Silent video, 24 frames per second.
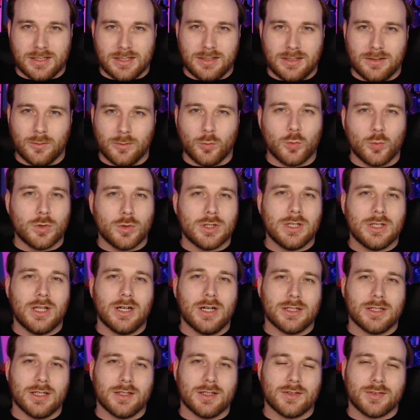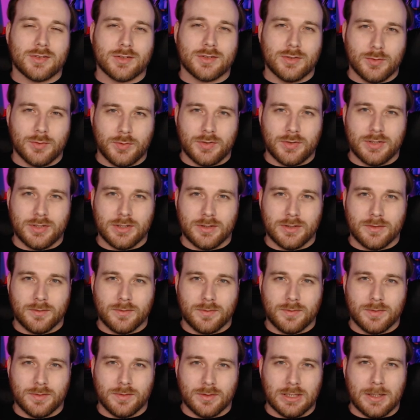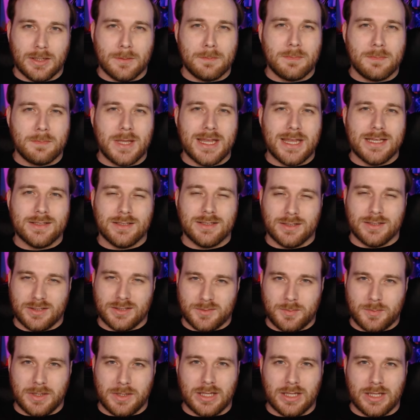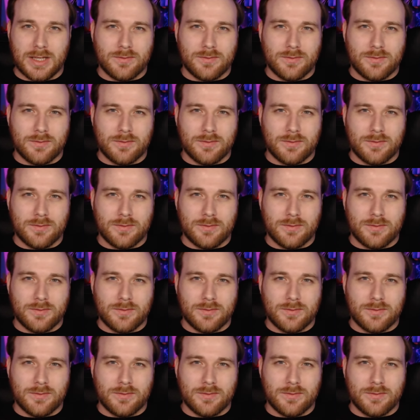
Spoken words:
the Warlock exclusive, amazing spell.